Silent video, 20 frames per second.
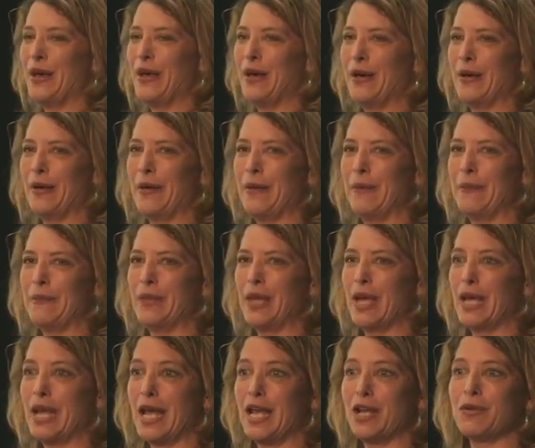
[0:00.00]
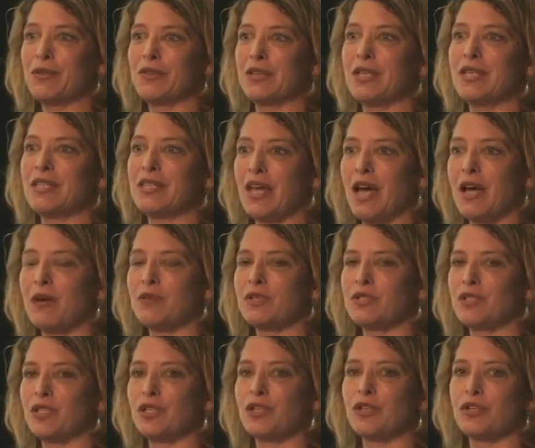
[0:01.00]
And I don't think that
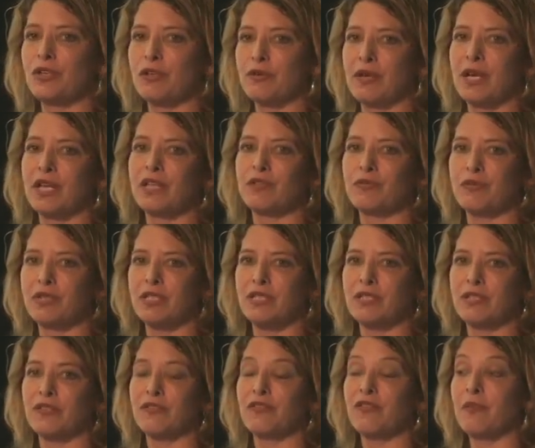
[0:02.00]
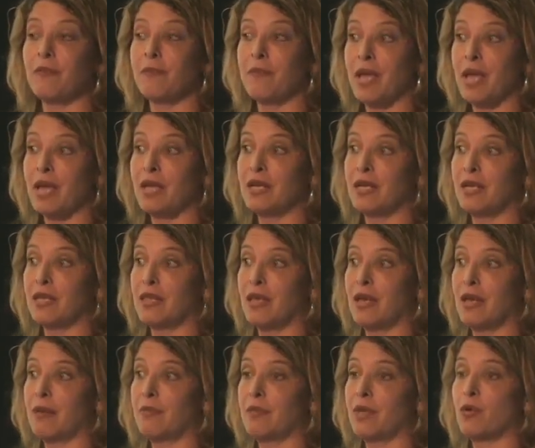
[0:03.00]
was a correct reason for banning
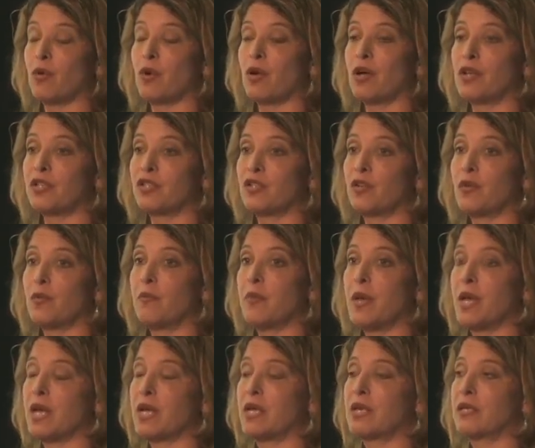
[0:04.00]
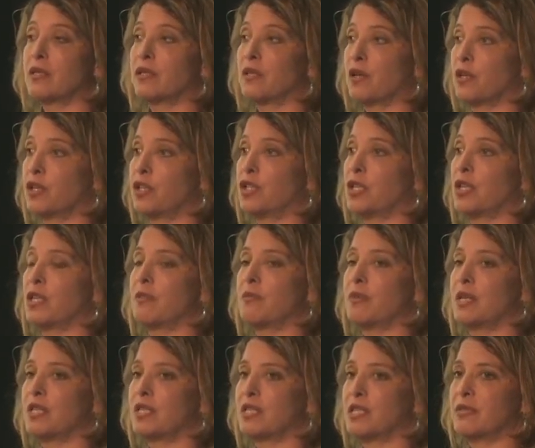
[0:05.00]
them. They were also banned largely on the
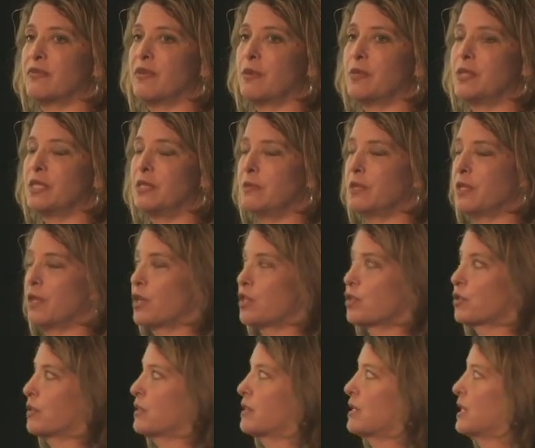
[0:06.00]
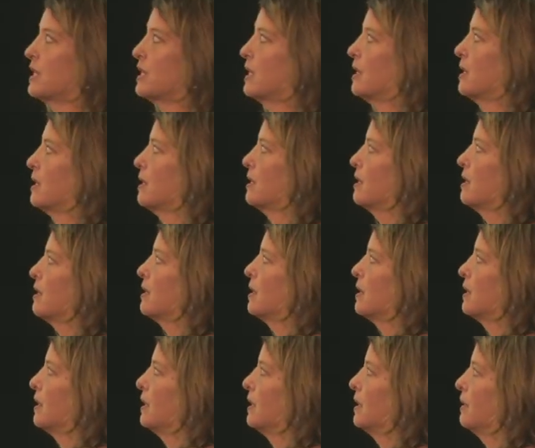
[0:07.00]
basis of epidemiological data.
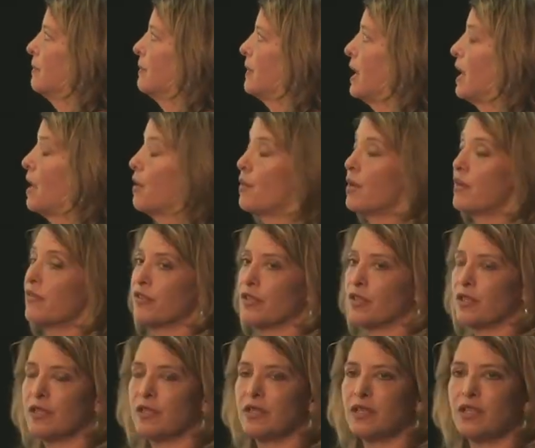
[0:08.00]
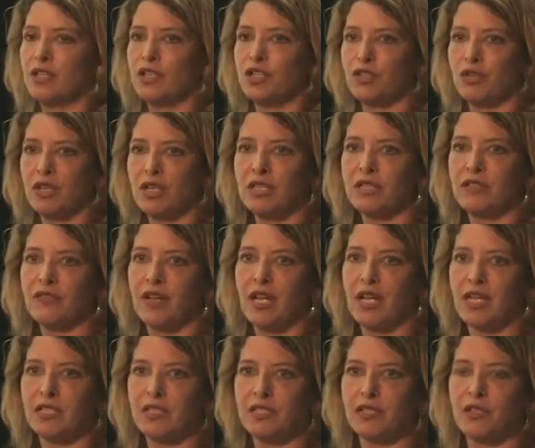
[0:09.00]
However, trans
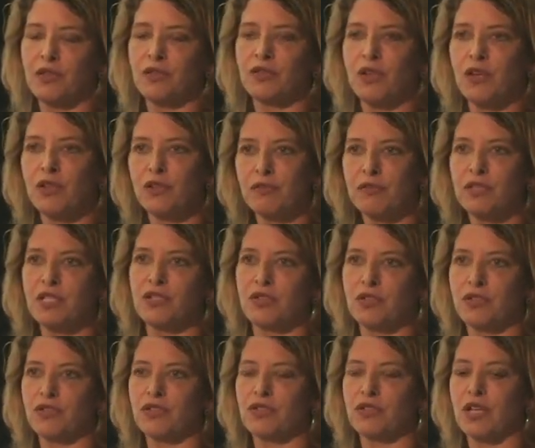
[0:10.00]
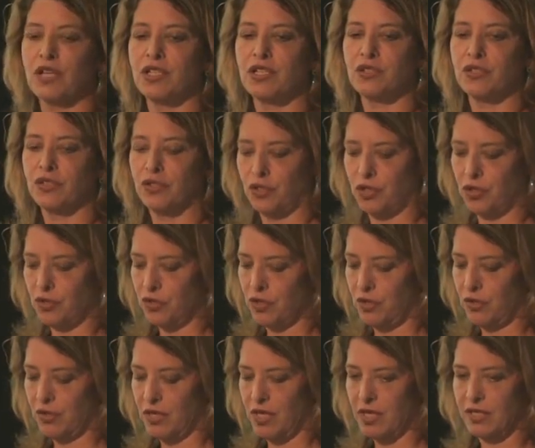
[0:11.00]
fats, those other researchers I just showed
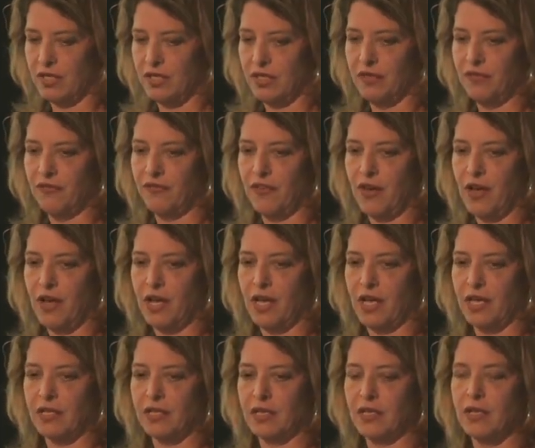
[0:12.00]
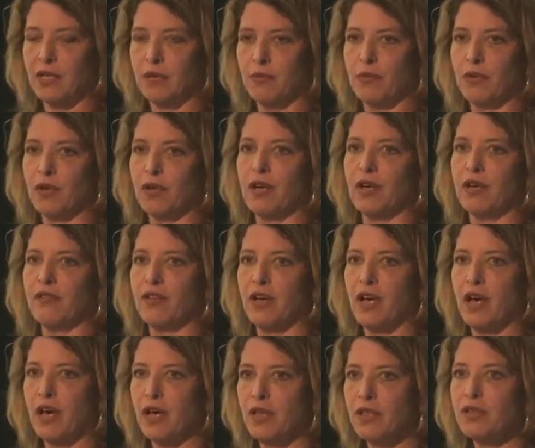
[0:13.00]
you, they did find a number of
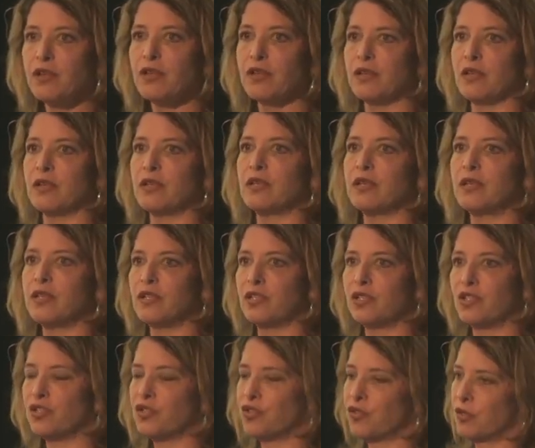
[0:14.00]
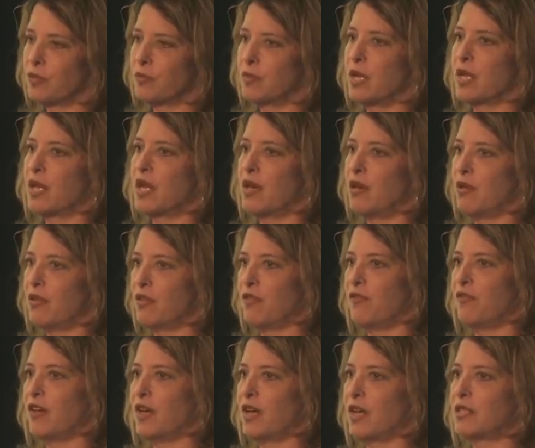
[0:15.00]
other disturbing health
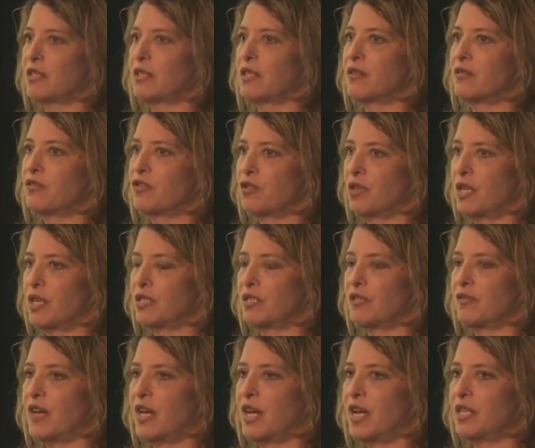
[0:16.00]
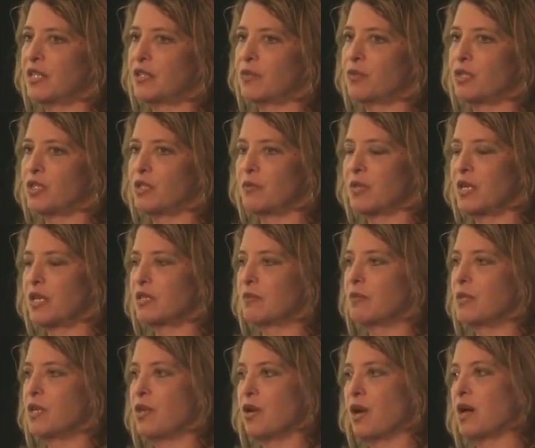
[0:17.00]
effects of trans fats, which makes
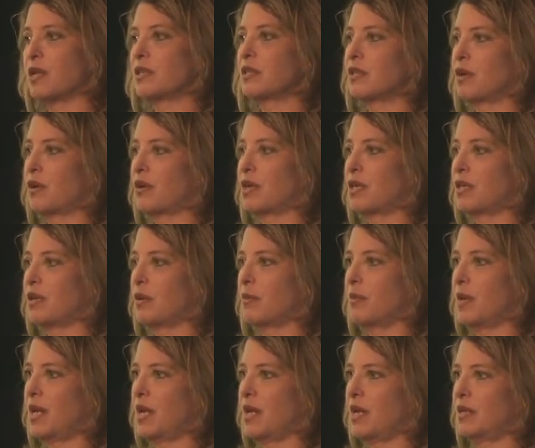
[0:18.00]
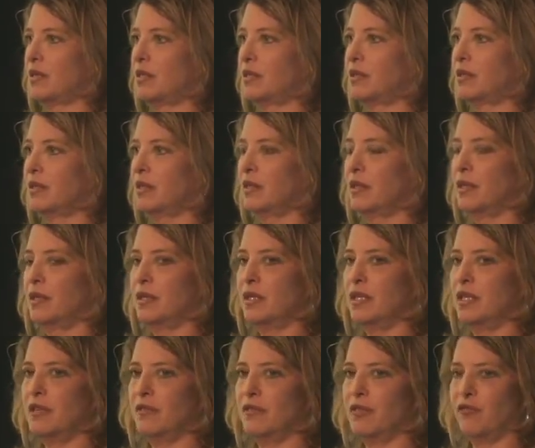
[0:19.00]
me not sorry they're banned,
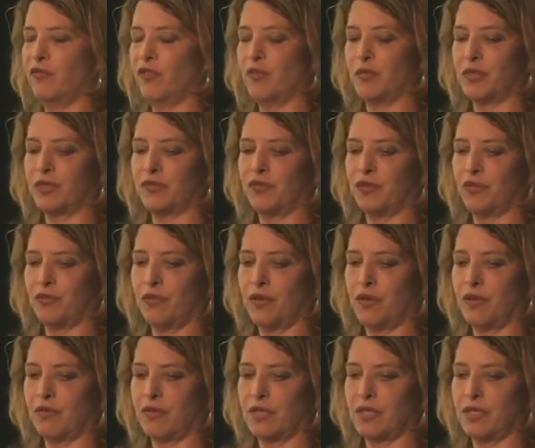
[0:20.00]
even if it was for the wrong